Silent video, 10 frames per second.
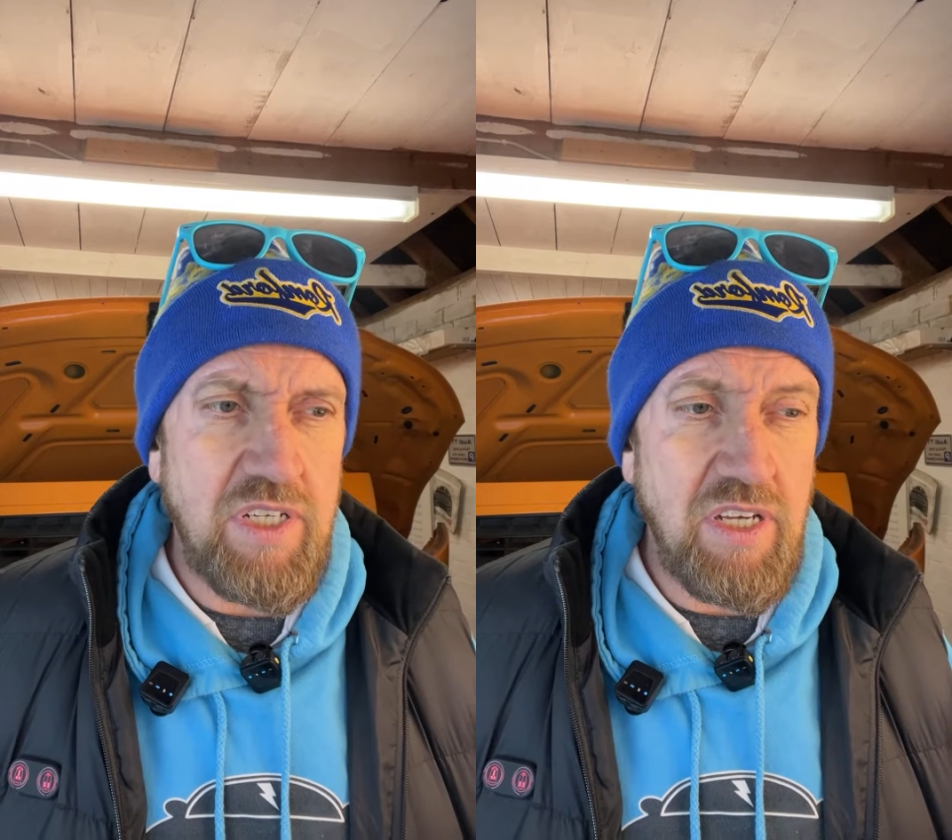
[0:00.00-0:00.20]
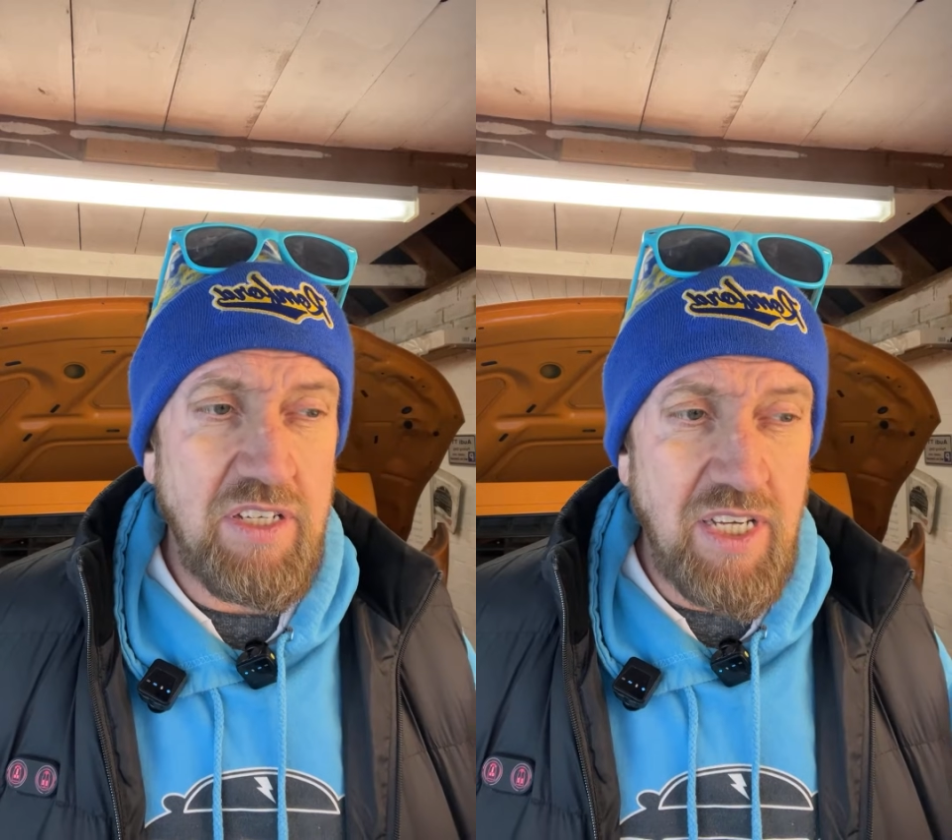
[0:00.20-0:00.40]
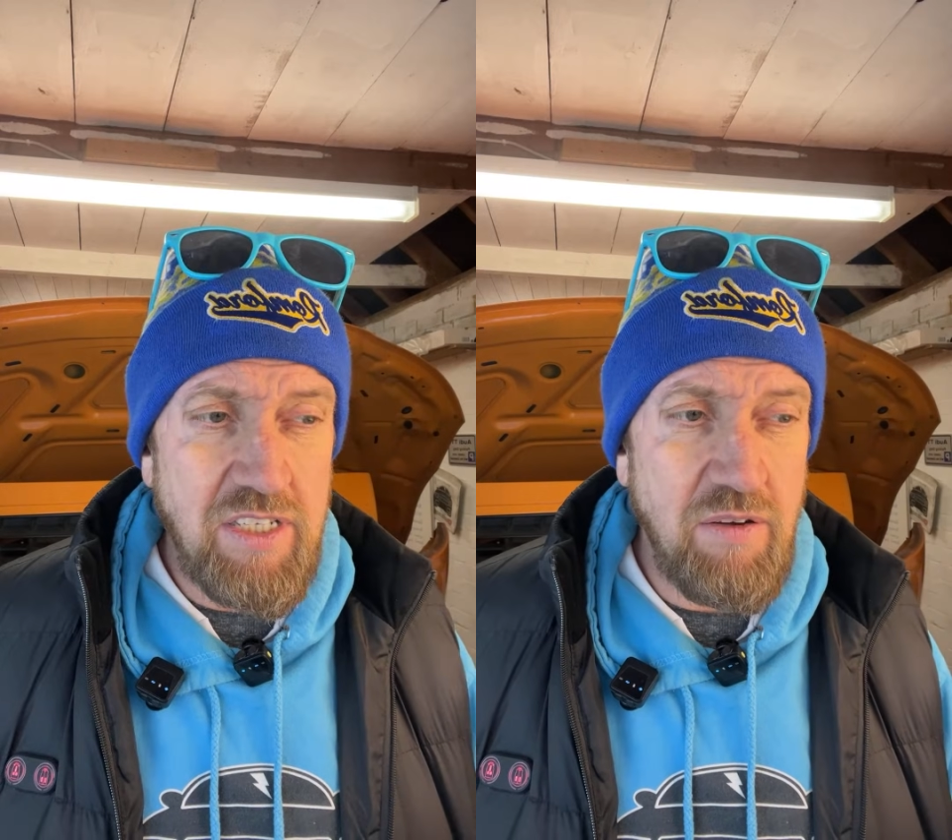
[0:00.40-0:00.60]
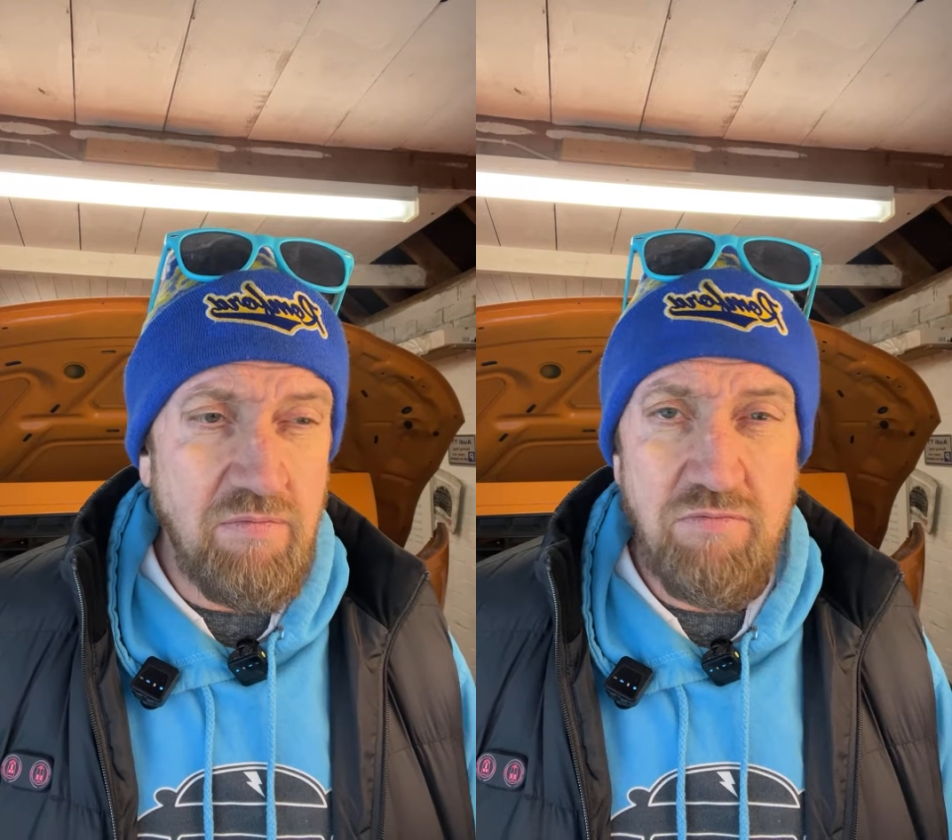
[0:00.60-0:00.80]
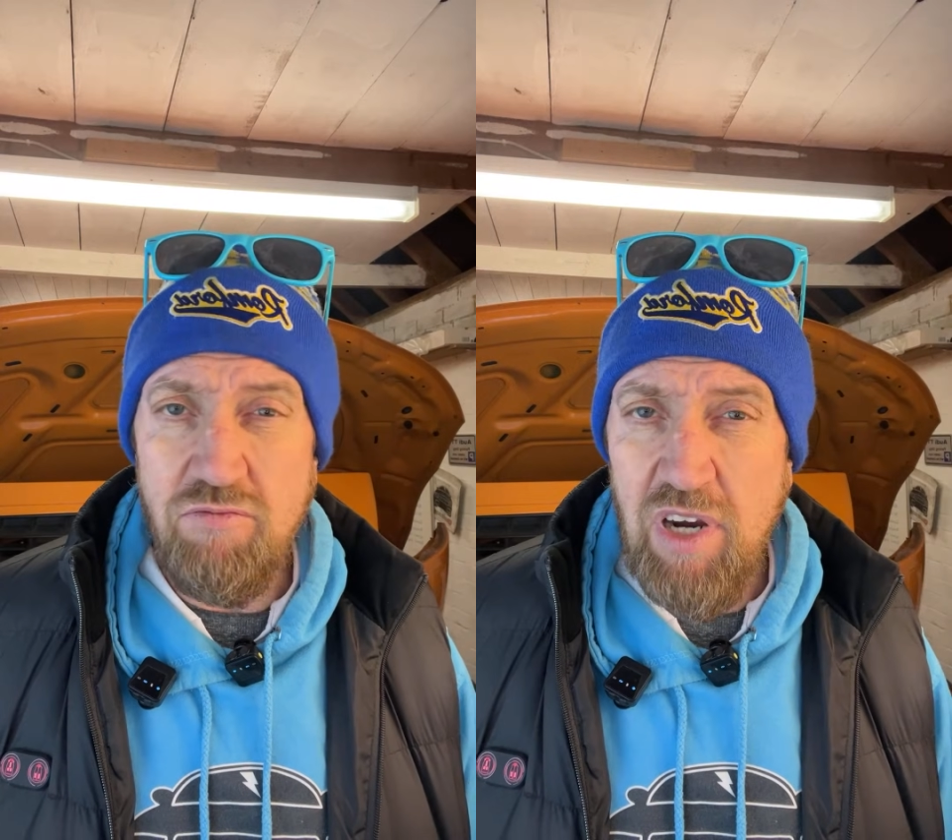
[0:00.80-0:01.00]
it. So it's had
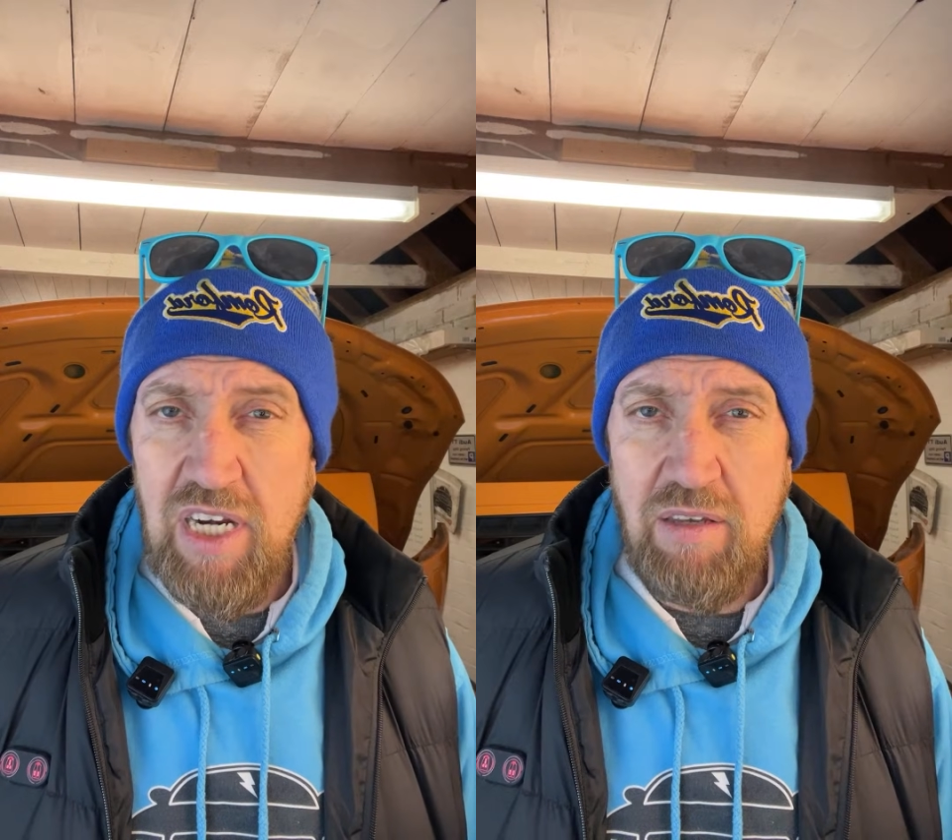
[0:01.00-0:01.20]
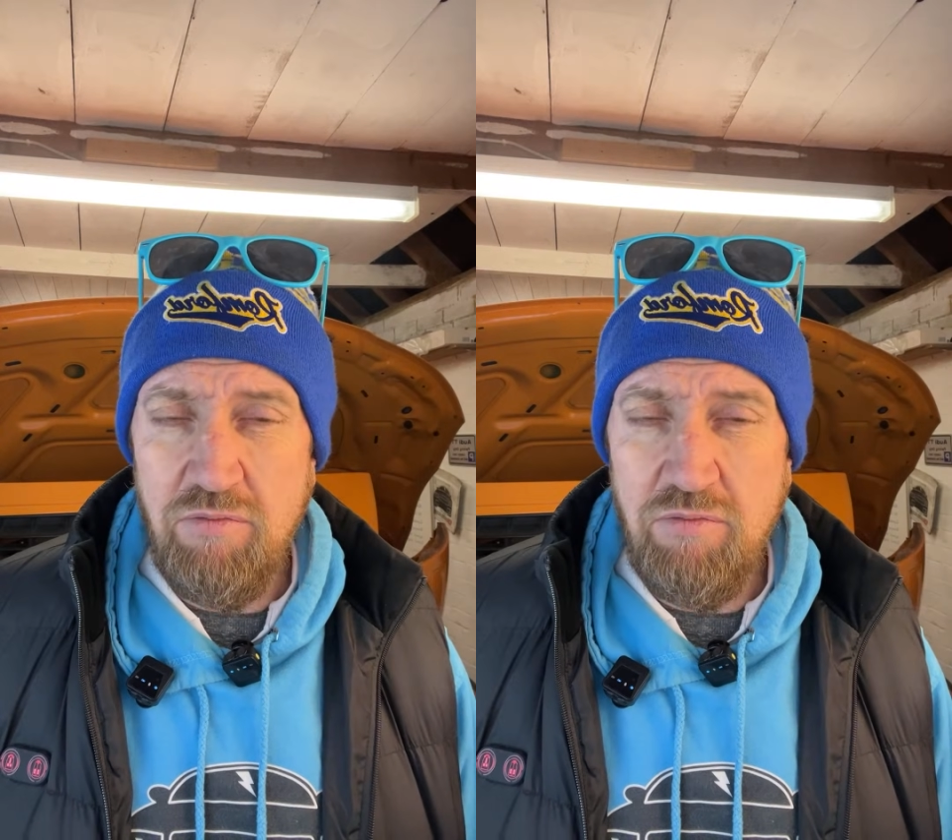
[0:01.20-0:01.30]
some really,